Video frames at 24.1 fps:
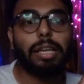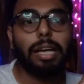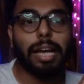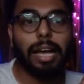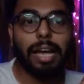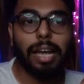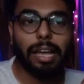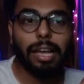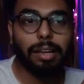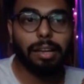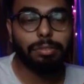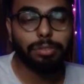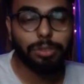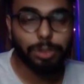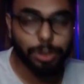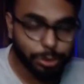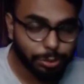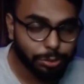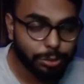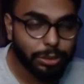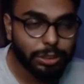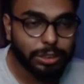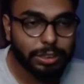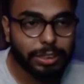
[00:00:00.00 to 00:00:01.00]
I have
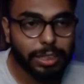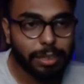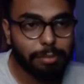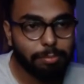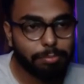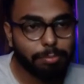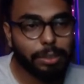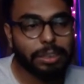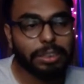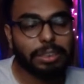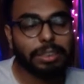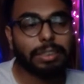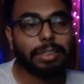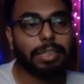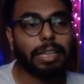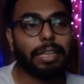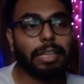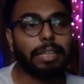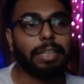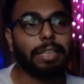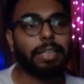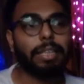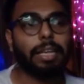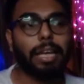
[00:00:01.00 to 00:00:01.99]
used them
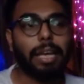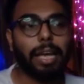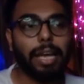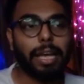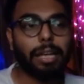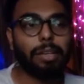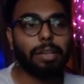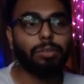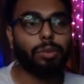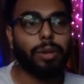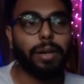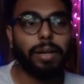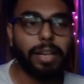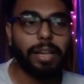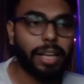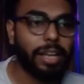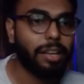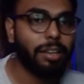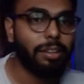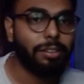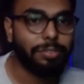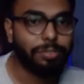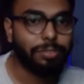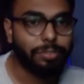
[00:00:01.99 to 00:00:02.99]
personally, and what I
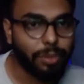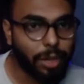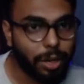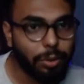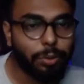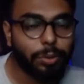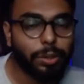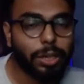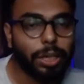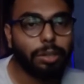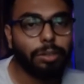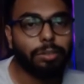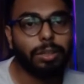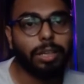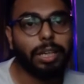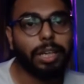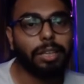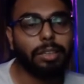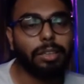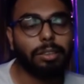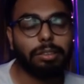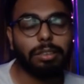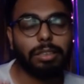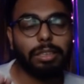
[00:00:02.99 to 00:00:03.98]
have found out,
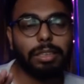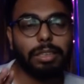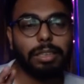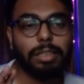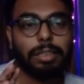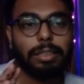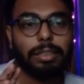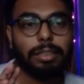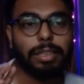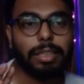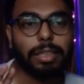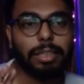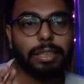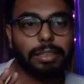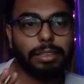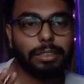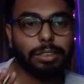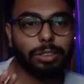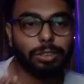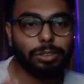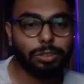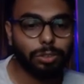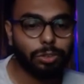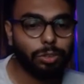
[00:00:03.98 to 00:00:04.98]
like, there
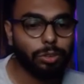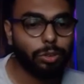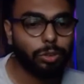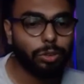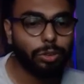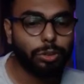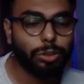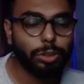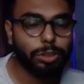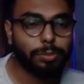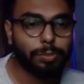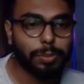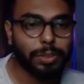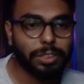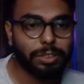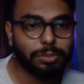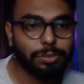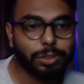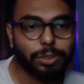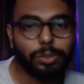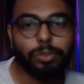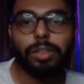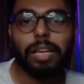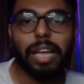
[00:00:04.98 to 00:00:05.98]
is no
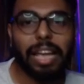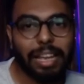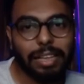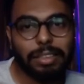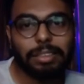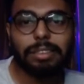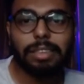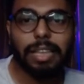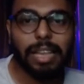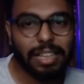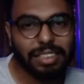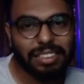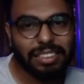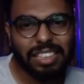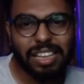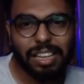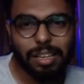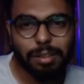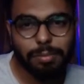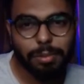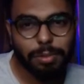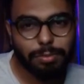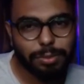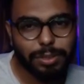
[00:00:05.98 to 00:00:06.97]
specific way. As I
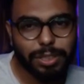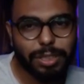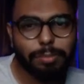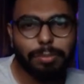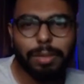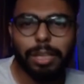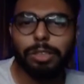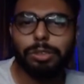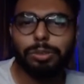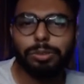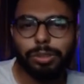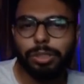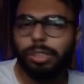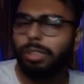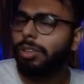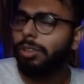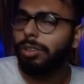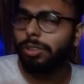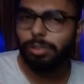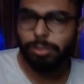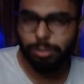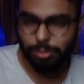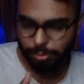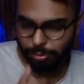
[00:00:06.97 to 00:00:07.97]
am a Figma user
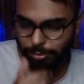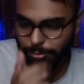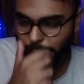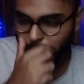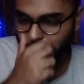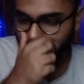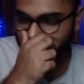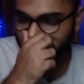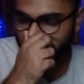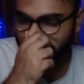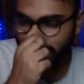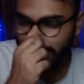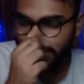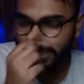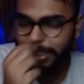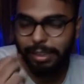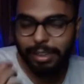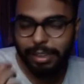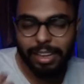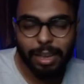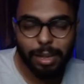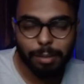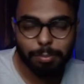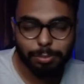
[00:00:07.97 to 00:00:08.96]
or professional
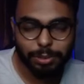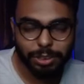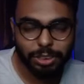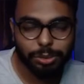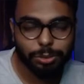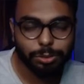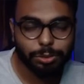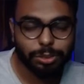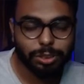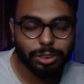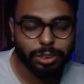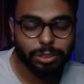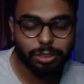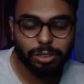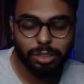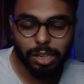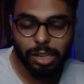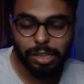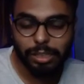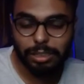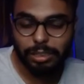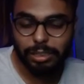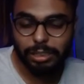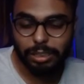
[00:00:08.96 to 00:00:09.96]
apps user,
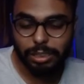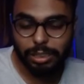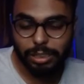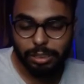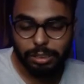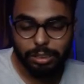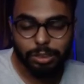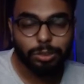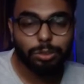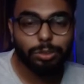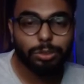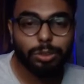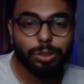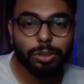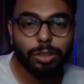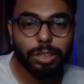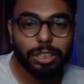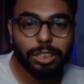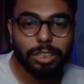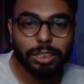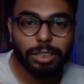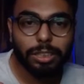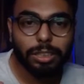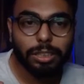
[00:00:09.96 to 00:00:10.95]
I
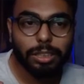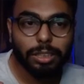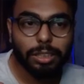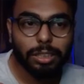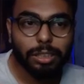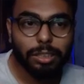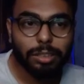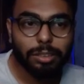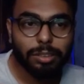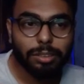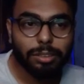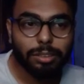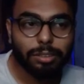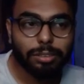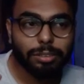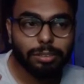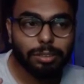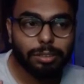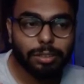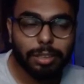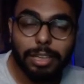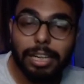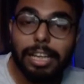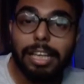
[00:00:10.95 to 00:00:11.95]
usually
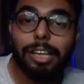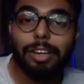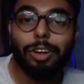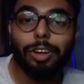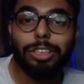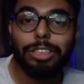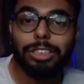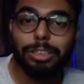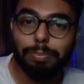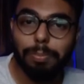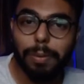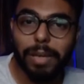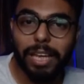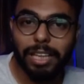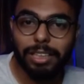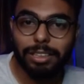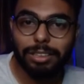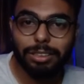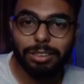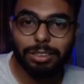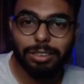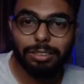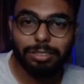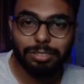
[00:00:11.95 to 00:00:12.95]
click on
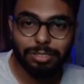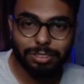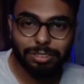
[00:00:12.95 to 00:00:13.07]
space